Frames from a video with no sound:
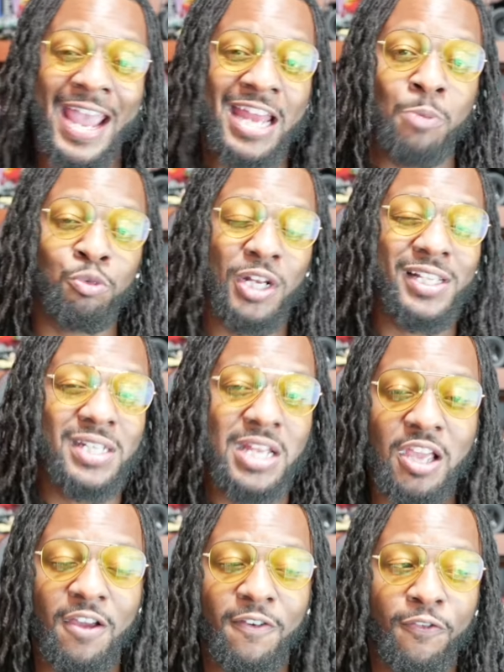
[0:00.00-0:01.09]
A and M trying to
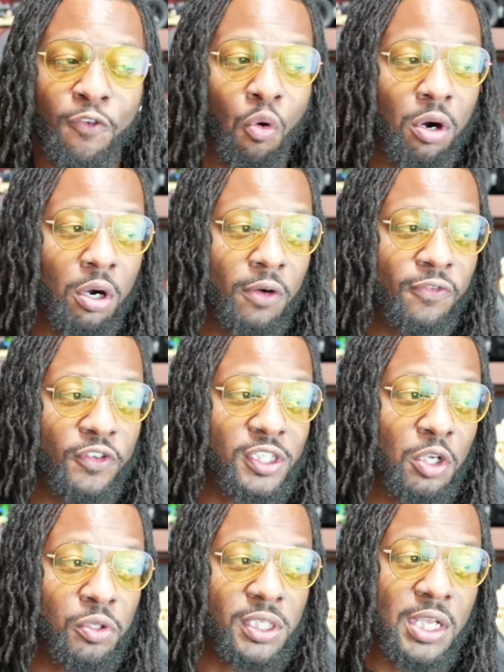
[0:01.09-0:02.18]
sneak in for
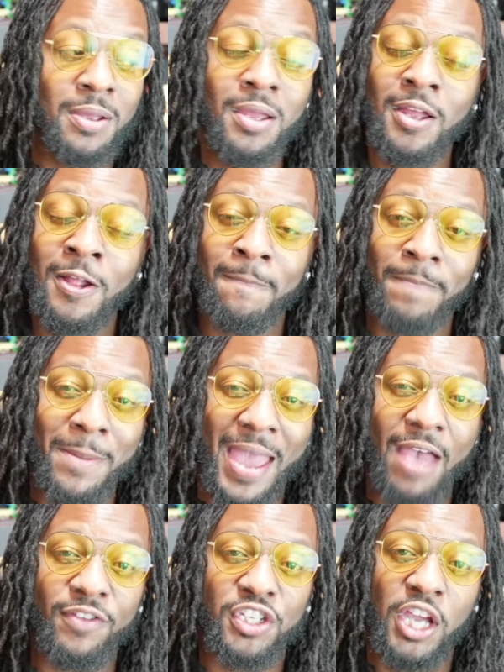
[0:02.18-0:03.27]
Fasusi, they may
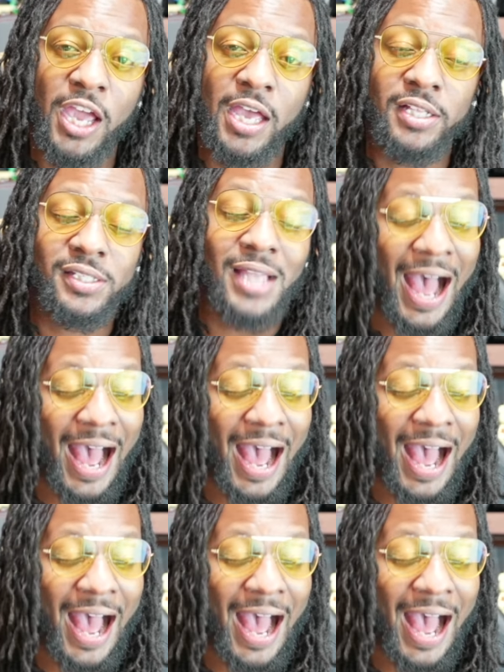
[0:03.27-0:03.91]
have a chance.